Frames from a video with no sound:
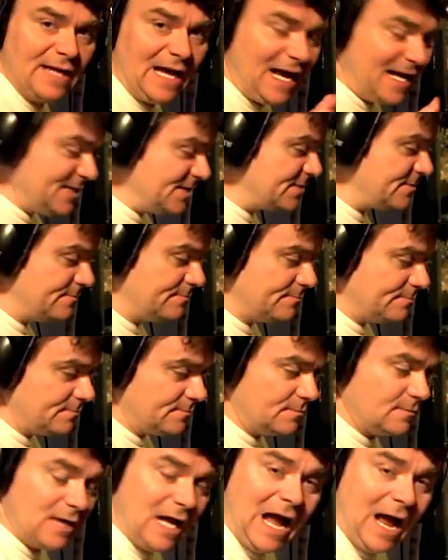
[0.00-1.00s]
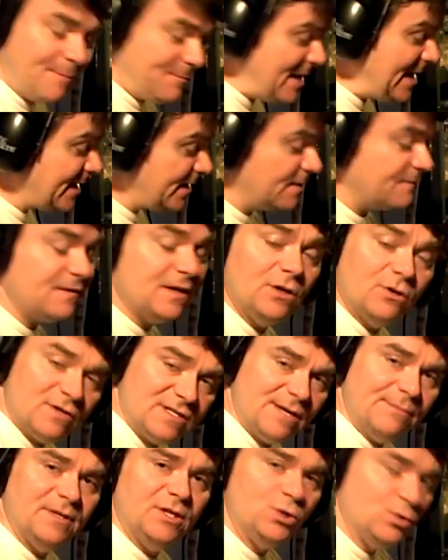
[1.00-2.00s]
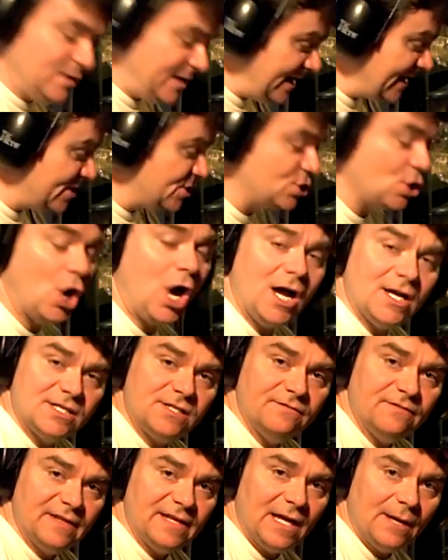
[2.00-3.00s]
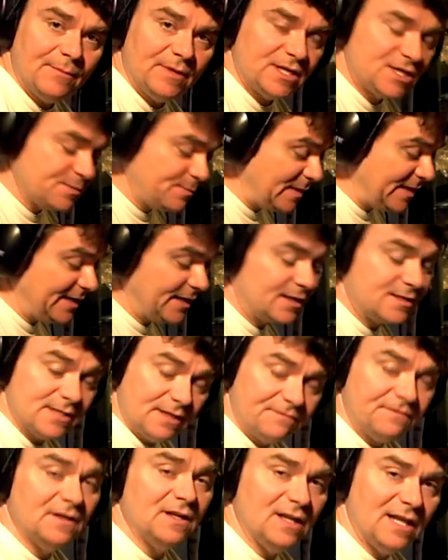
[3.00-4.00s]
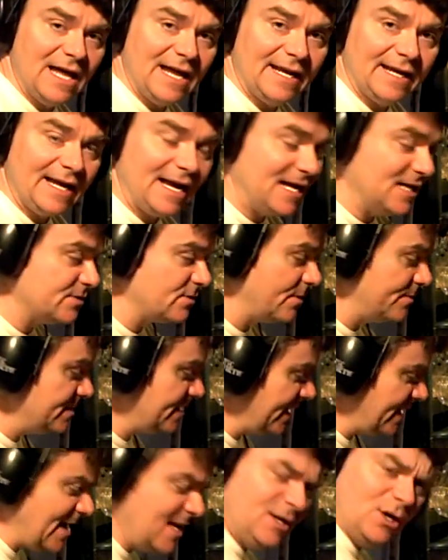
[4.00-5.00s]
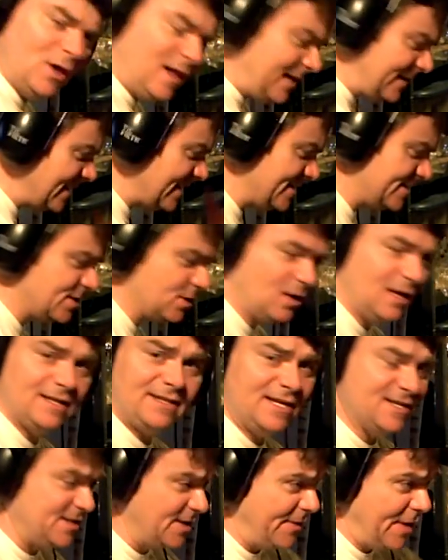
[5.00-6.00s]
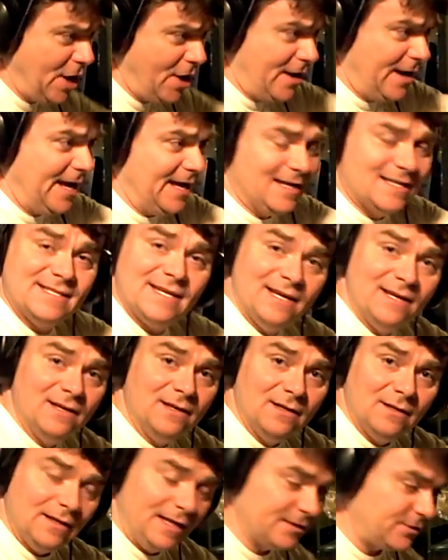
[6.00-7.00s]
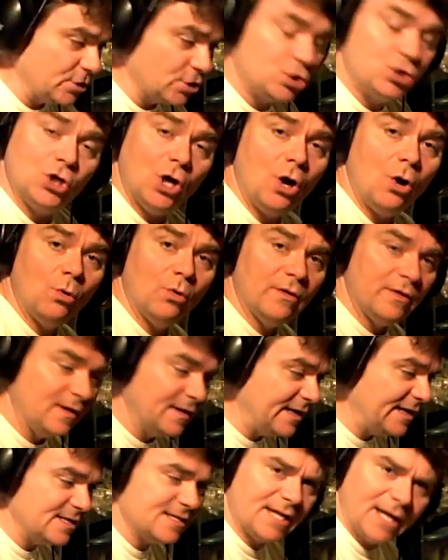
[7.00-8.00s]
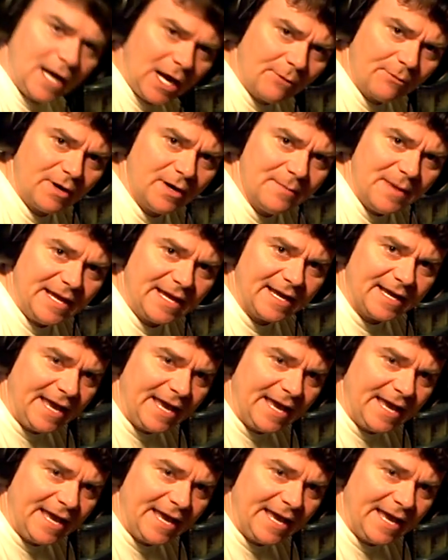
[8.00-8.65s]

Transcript: Guys, I'm making the video because I'm going to do it exhaustively. I'm going to explain it because I feel a lot of guys are always like, and you go like this, and you go like this, and there it is. Like the show where the lady's like, all right, we're going to make a